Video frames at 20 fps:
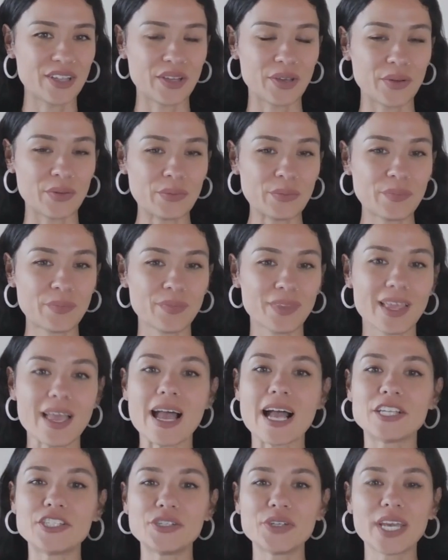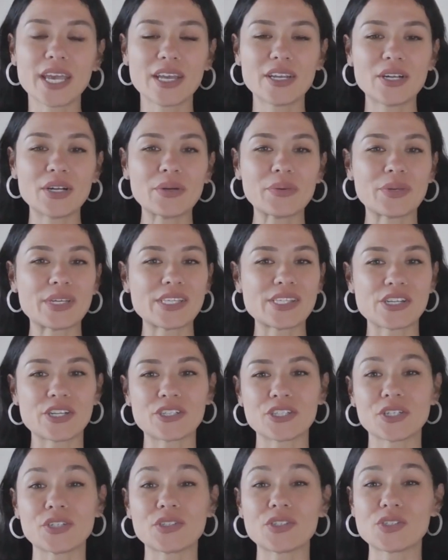Liu, educator,
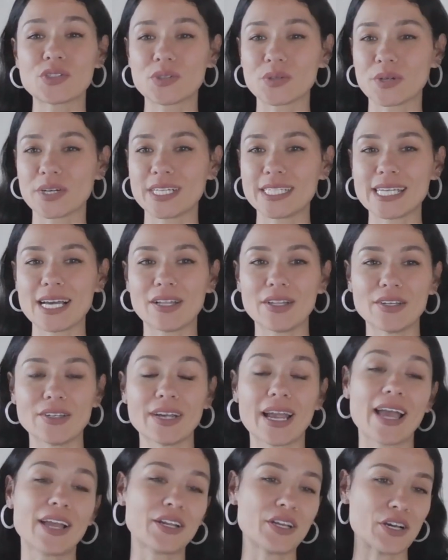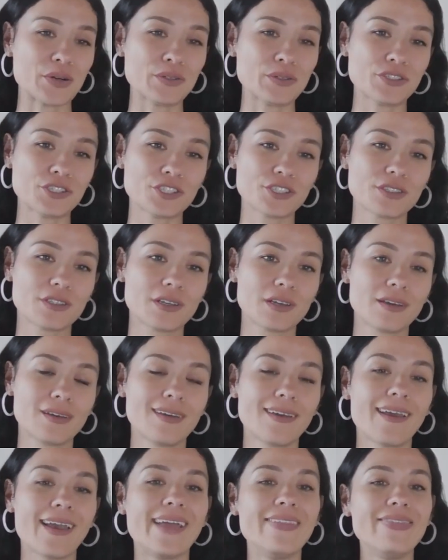researcher, storyteller, and coach.
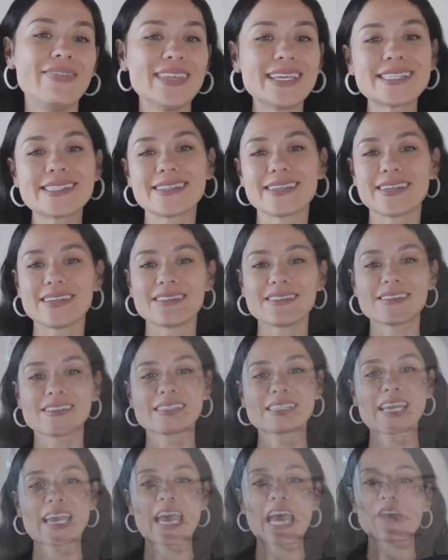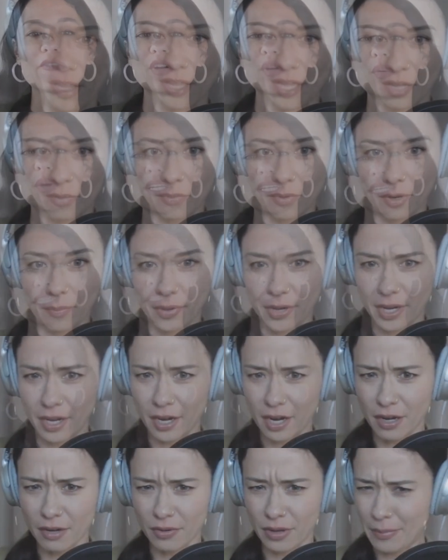And this is Everyone Needs a
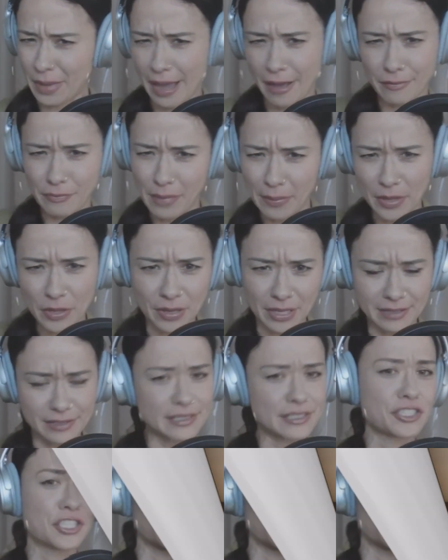Story for the Campfire.